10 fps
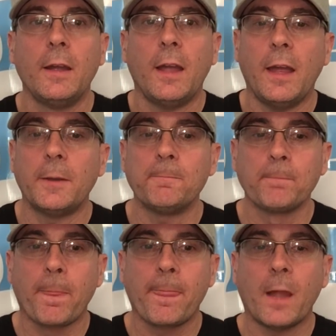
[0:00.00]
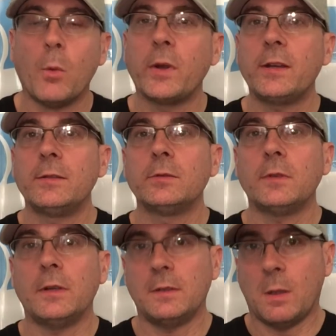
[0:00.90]
And I want
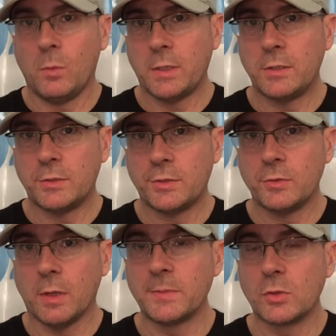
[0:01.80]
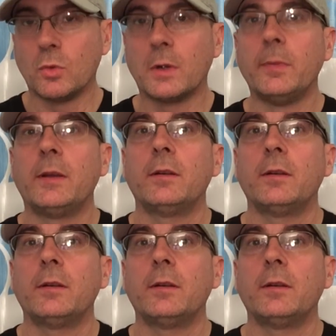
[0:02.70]
you to absorb